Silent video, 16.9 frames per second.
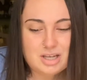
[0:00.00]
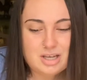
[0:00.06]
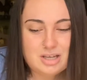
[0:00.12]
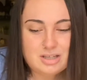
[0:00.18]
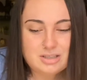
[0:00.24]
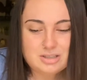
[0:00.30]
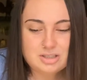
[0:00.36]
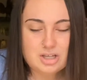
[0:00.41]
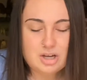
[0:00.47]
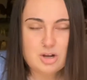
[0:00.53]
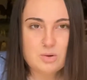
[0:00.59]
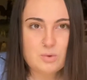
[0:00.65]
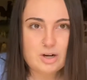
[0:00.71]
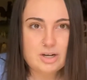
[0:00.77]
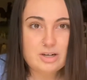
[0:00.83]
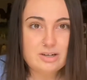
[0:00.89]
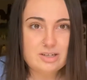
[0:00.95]
So
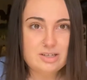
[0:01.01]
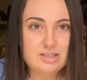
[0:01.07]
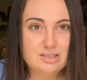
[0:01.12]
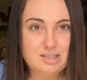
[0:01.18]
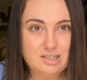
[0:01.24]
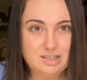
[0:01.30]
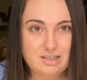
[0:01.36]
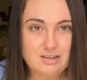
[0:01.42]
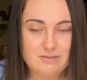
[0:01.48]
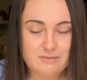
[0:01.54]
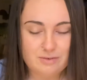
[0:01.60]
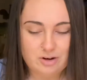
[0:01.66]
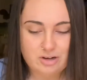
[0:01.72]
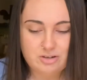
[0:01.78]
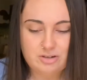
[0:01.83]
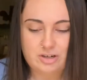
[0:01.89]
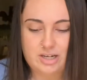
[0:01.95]
what you're going to need for
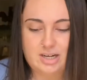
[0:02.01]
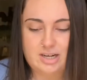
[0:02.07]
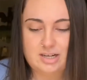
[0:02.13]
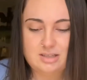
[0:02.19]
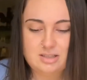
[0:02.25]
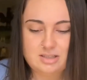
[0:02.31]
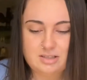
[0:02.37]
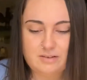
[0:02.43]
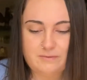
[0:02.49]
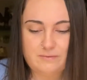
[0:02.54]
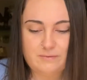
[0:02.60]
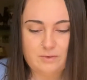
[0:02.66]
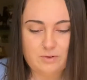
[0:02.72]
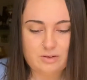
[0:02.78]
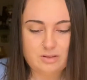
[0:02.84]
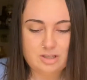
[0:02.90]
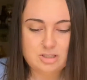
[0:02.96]
ingredients
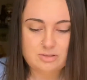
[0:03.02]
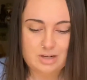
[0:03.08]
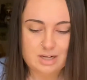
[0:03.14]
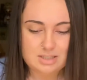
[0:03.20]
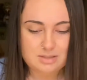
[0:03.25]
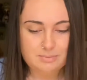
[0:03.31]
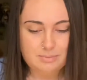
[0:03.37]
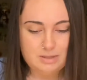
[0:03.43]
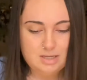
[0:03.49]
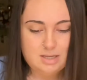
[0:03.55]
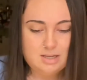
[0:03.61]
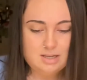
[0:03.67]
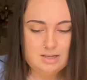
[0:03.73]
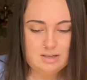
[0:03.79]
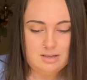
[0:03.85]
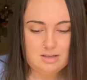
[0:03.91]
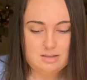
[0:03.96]
for this recipe
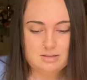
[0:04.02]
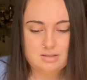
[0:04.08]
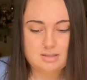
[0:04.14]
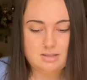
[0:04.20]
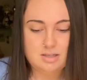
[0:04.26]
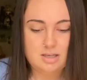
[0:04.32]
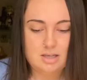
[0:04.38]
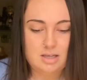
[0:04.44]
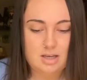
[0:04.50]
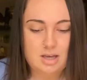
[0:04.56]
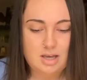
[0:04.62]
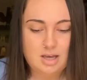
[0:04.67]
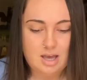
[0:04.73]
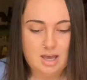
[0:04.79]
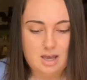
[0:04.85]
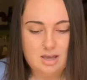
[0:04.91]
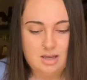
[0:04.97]
is
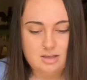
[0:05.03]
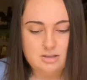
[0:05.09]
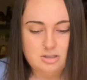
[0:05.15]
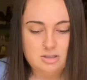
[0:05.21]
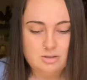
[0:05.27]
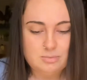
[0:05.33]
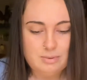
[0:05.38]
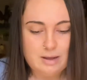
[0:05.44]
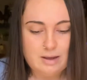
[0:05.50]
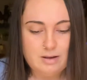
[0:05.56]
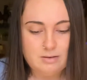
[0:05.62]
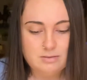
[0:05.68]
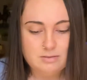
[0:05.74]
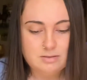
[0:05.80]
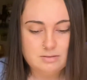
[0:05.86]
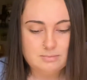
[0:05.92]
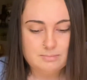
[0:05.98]
a
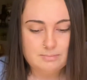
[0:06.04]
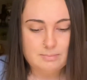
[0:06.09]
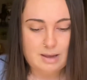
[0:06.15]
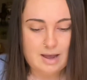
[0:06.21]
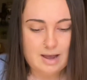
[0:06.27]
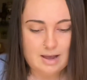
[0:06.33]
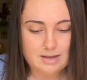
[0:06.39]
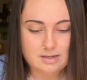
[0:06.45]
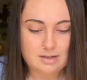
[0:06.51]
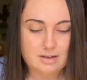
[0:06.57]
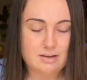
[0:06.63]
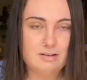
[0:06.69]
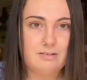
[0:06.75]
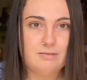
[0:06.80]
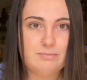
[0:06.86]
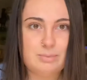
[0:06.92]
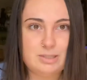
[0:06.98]
2-pound bag
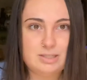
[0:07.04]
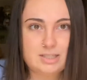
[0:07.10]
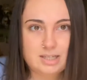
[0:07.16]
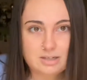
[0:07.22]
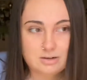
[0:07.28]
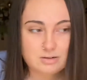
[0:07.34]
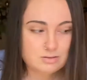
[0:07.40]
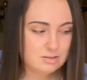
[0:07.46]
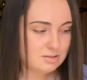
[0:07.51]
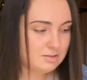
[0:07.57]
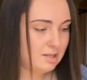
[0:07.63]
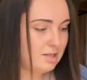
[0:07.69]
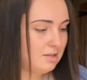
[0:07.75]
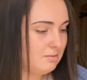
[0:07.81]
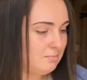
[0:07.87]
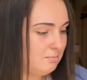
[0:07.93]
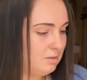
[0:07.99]
of potatoes. They
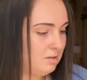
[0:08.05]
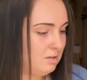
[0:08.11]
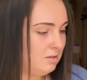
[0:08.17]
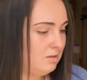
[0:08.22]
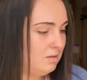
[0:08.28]
can be